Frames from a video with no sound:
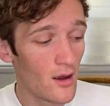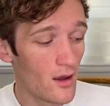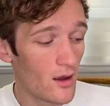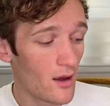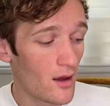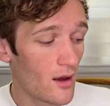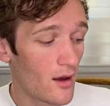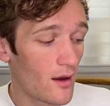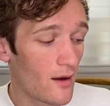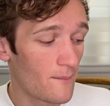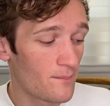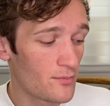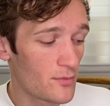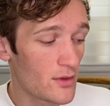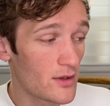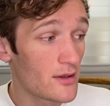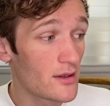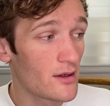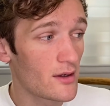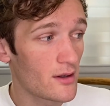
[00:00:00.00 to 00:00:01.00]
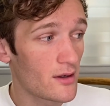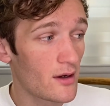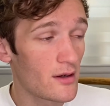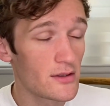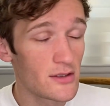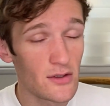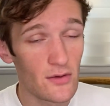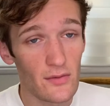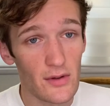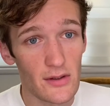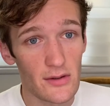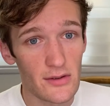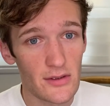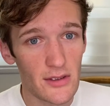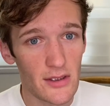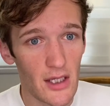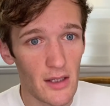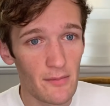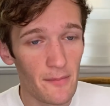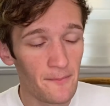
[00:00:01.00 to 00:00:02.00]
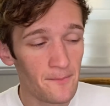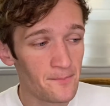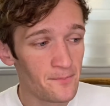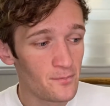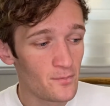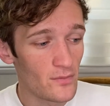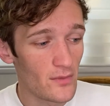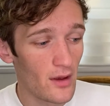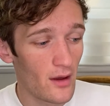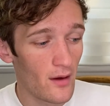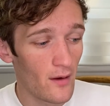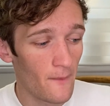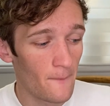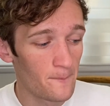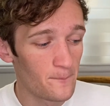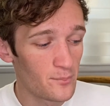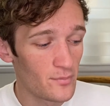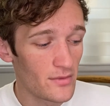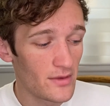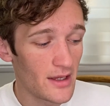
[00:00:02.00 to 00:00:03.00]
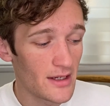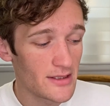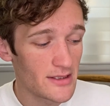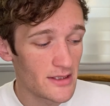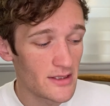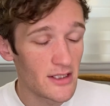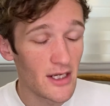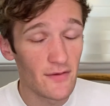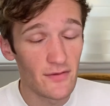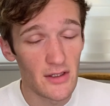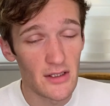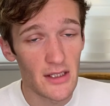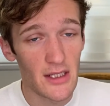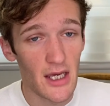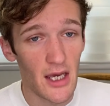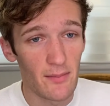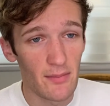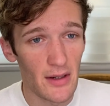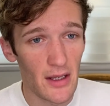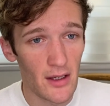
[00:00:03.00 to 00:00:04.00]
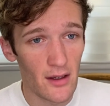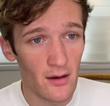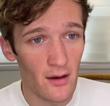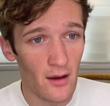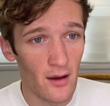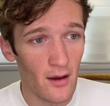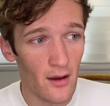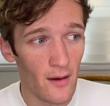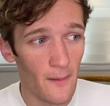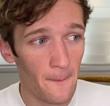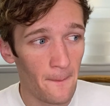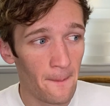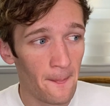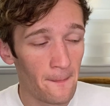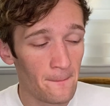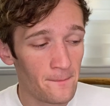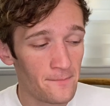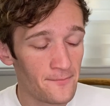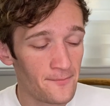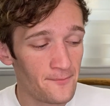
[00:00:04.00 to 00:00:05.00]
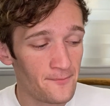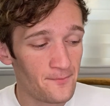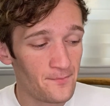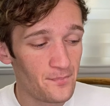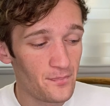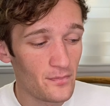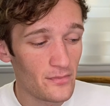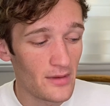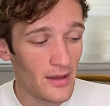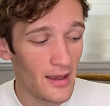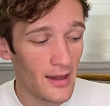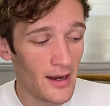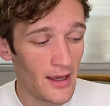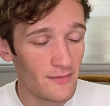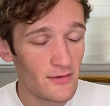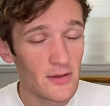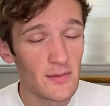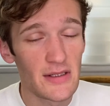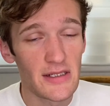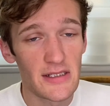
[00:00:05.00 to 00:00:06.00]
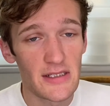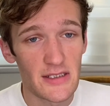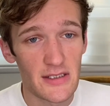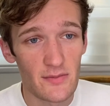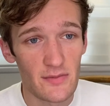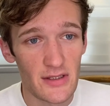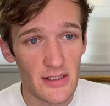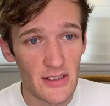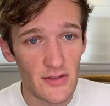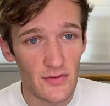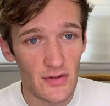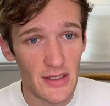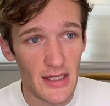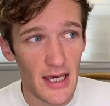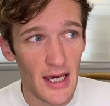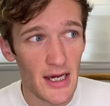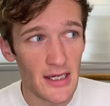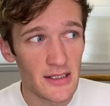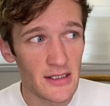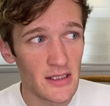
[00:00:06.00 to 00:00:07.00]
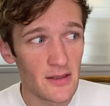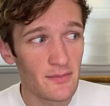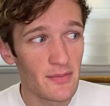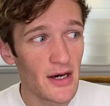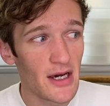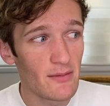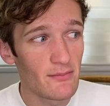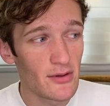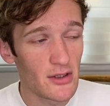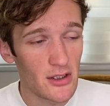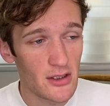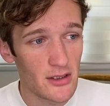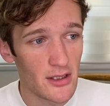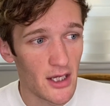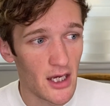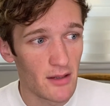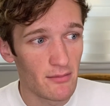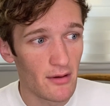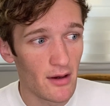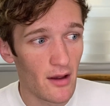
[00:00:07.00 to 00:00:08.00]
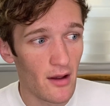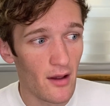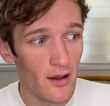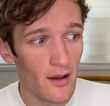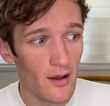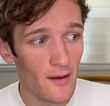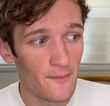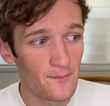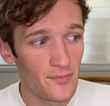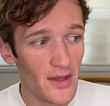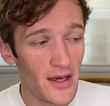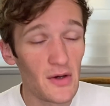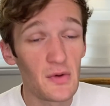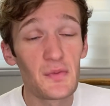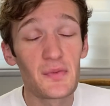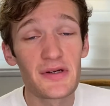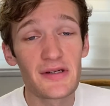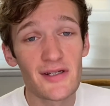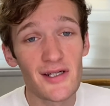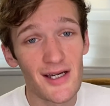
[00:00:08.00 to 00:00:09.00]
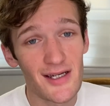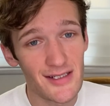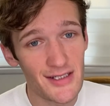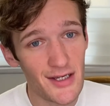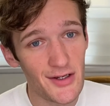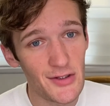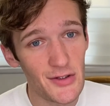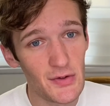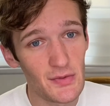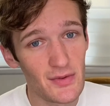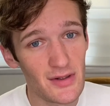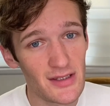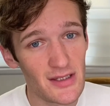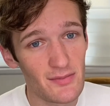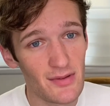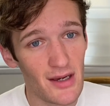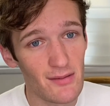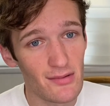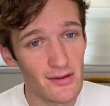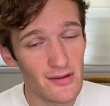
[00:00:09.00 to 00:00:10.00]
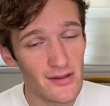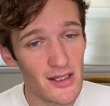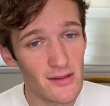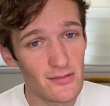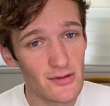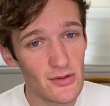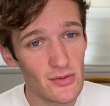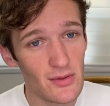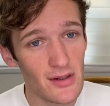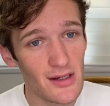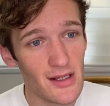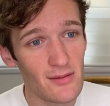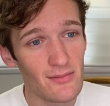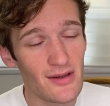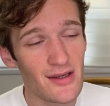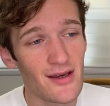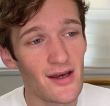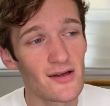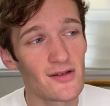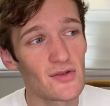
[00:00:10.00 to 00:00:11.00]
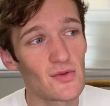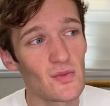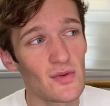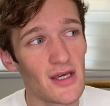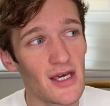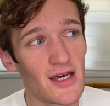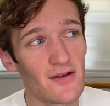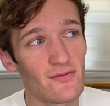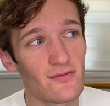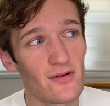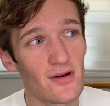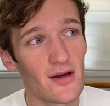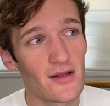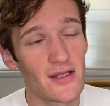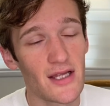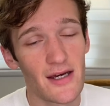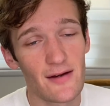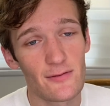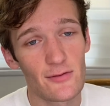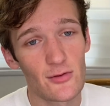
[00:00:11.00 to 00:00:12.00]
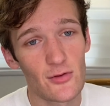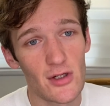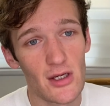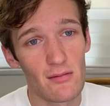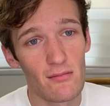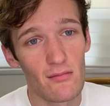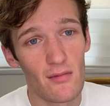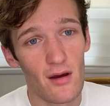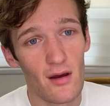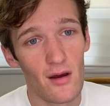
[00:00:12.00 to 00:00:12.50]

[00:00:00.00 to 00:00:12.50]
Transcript: The Constant Readers Club. That's definitely happening. And I've committed to some things for that. And then the Buy Book Club. I will not tell you what the Buy Book Club is reading because we have a live stream,